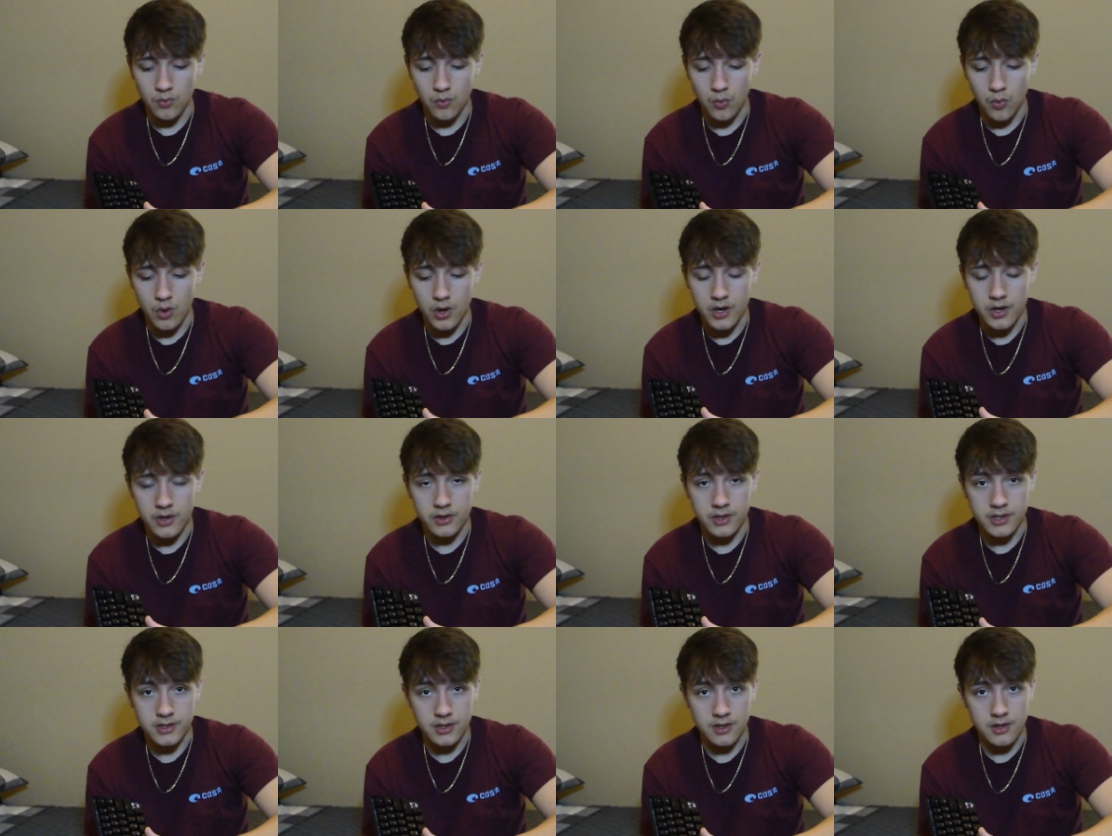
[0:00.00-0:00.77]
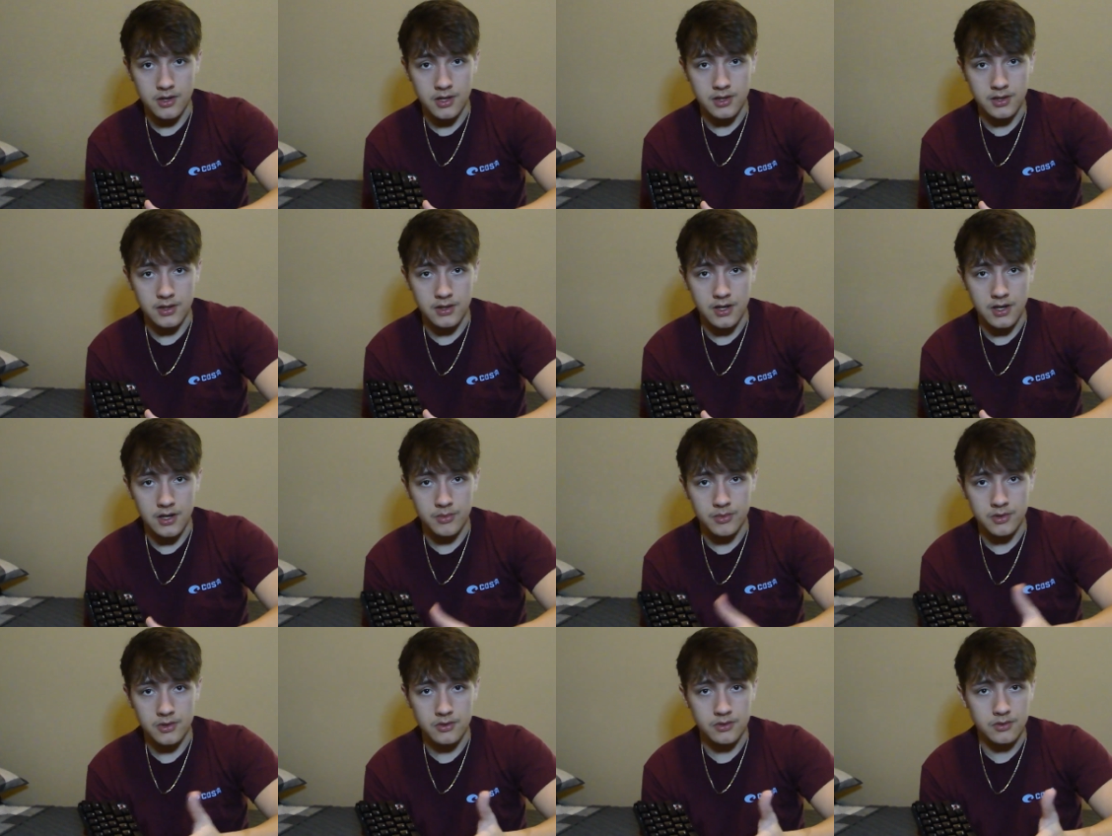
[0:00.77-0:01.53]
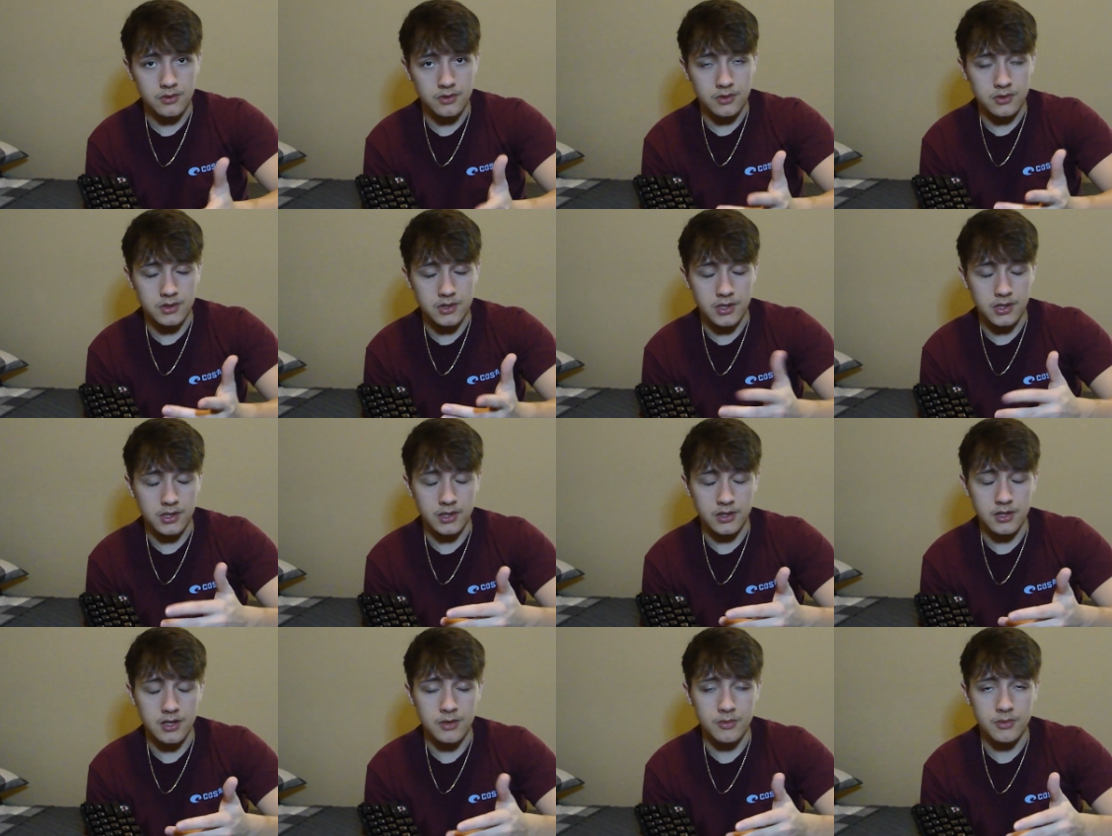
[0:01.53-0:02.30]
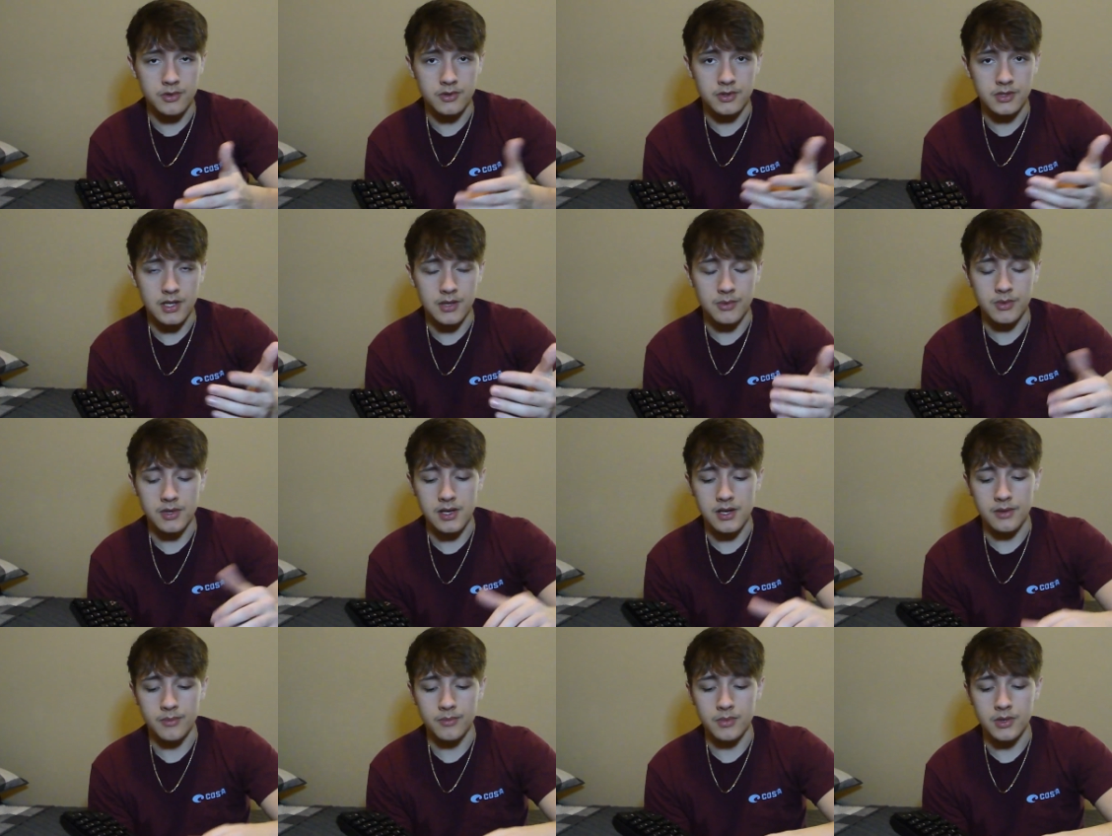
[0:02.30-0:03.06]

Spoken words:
one that's underneath the W, or just click W, same thing.